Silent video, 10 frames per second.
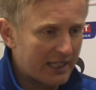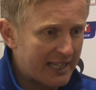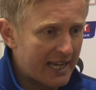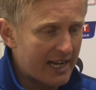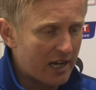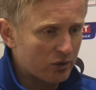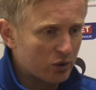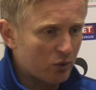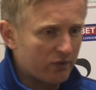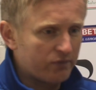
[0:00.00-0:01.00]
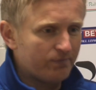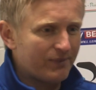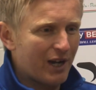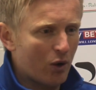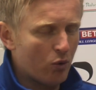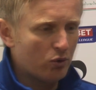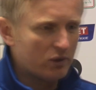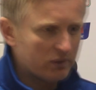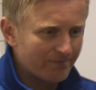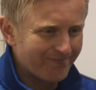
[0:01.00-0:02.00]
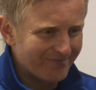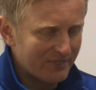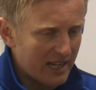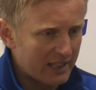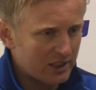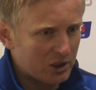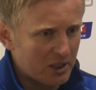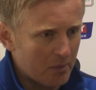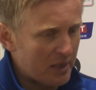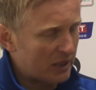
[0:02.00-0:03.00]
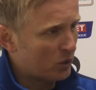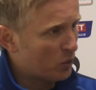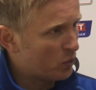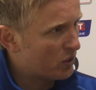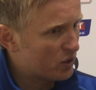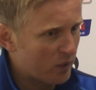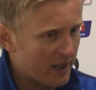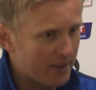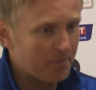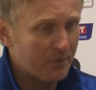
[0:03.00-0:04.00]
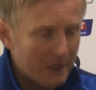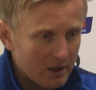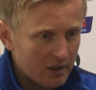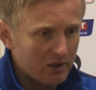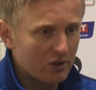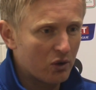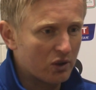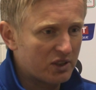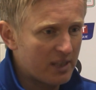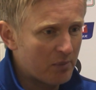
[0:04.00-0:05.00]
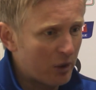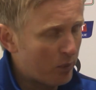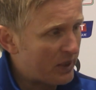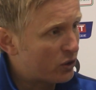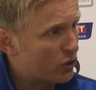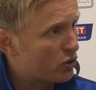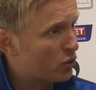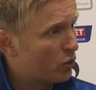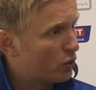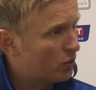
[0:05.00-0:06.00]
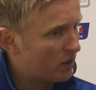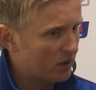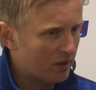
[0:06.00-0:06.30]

again our sort of old adage come back to haunt us, where you've got a team a little bit to the sword.